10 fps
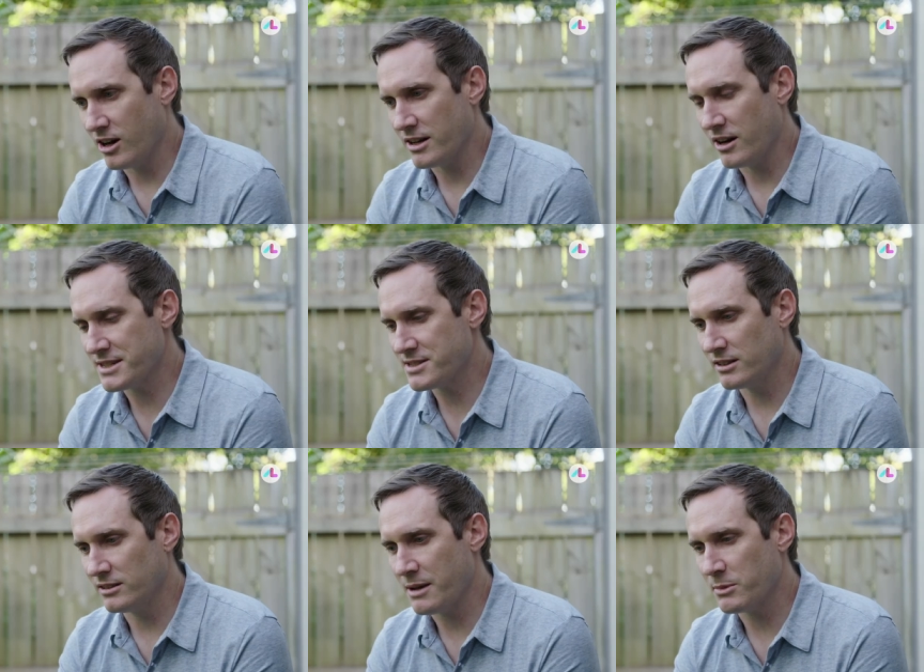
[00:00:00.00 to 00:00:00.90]
I
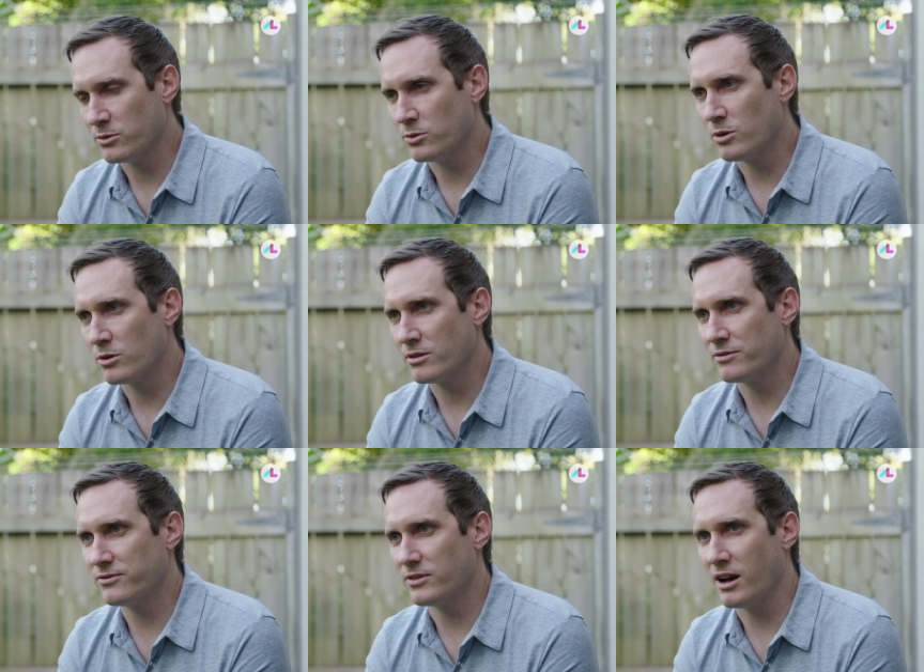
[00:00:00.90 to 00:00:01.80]
still am in awe
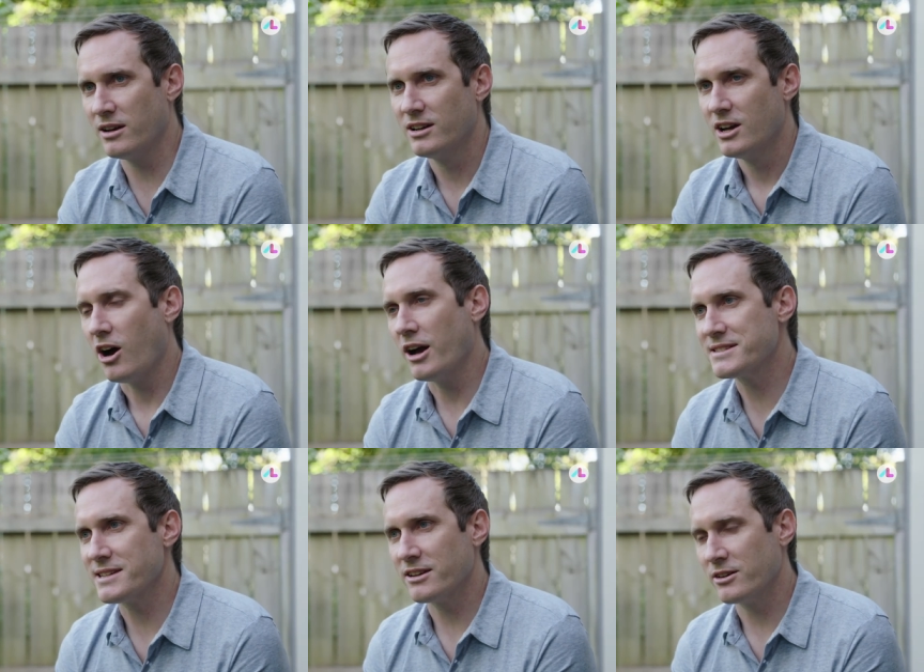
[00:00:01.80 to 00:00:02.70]
of. I
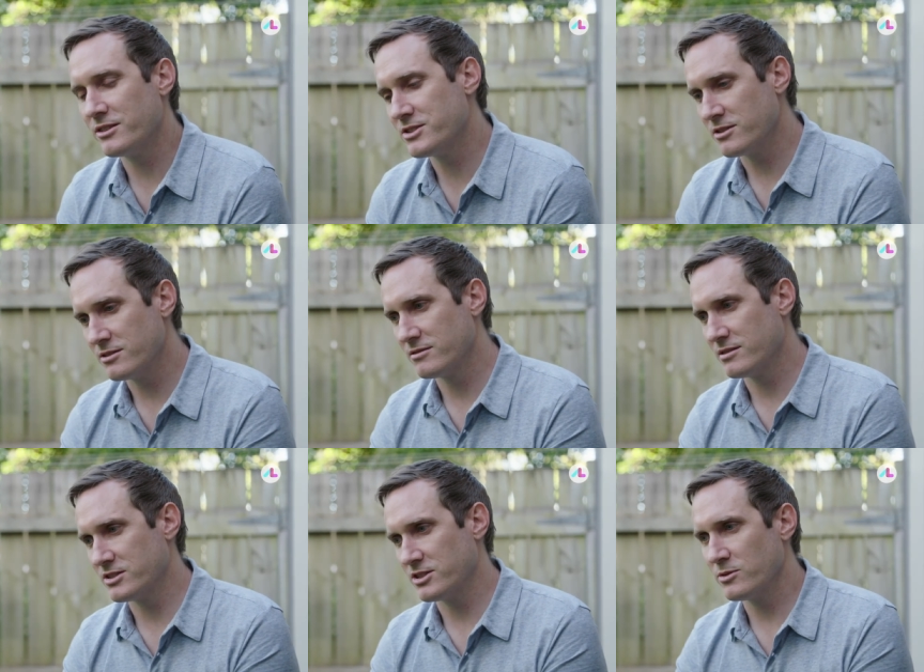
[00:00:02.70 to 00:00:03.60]
say to her, do
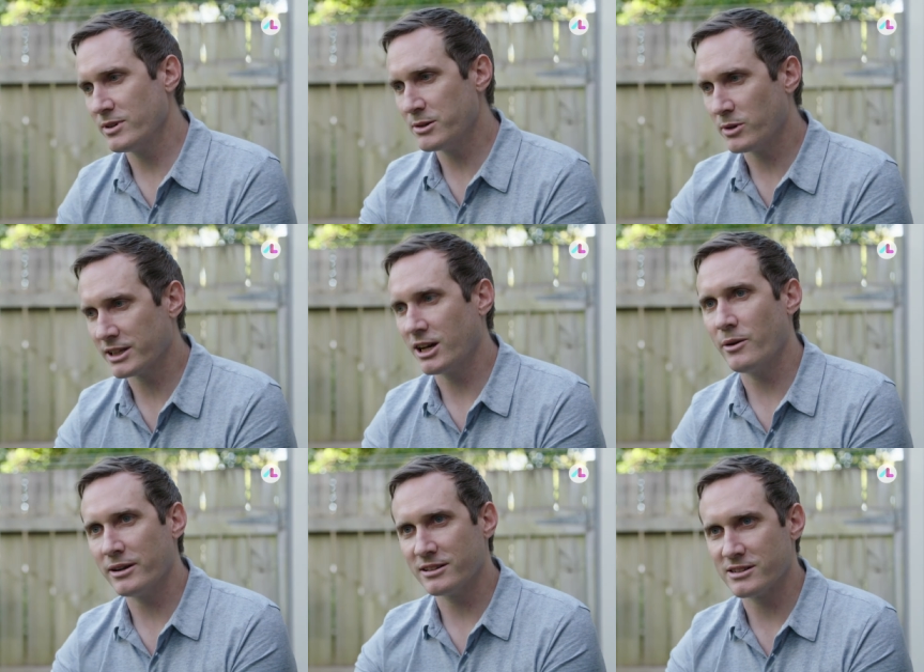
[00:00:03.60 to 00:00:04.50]
you really want to
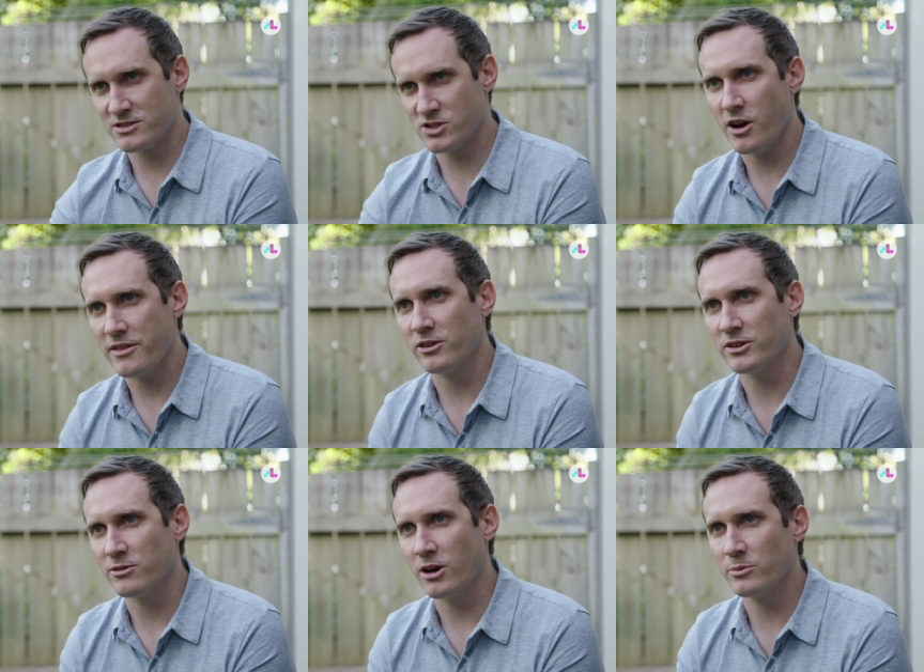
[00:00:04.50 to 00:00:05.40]
go out and try that
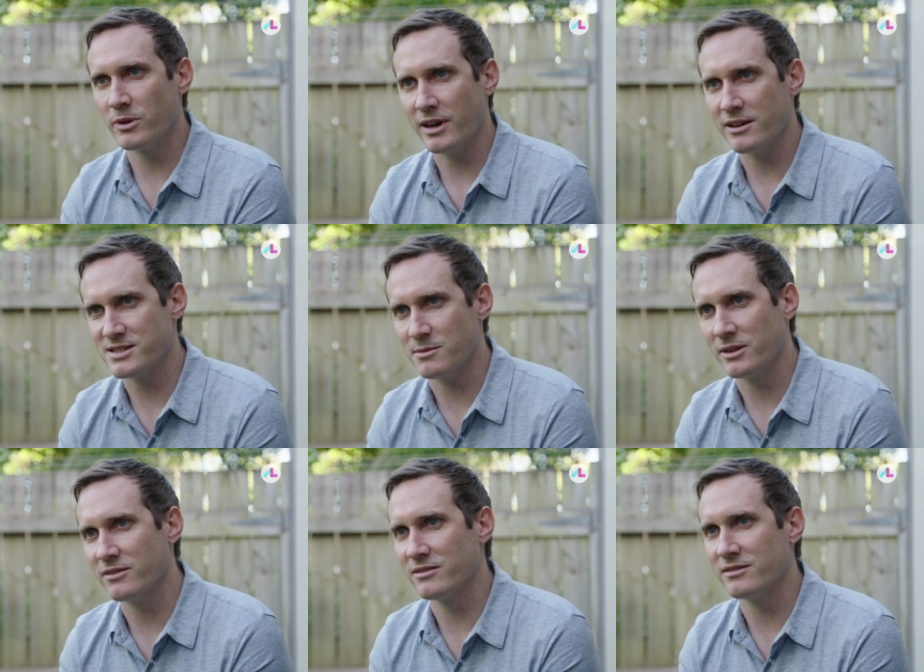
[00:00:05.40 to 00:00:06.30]
on your own without
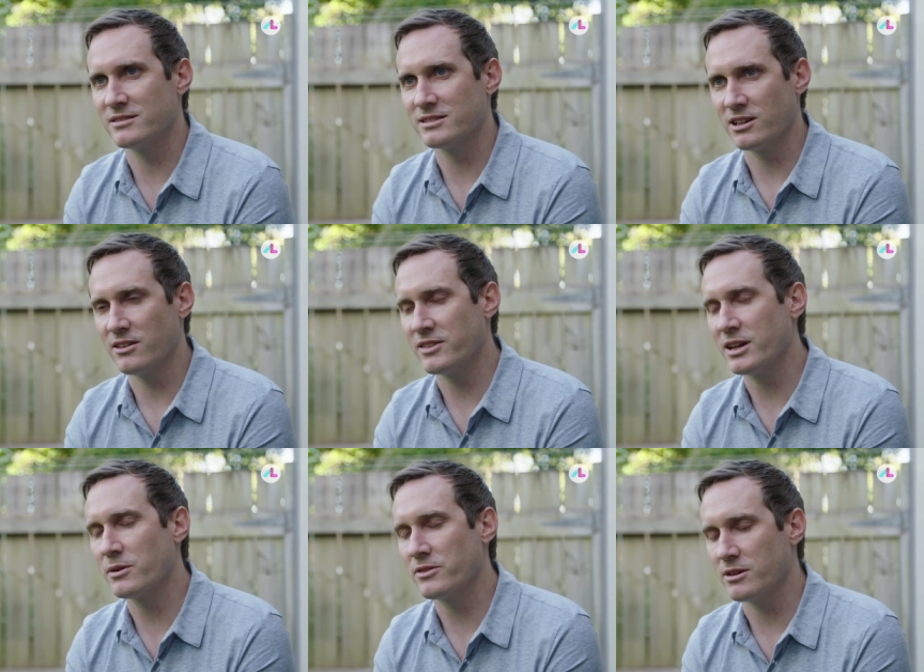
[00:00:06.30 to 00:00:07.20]
someone there with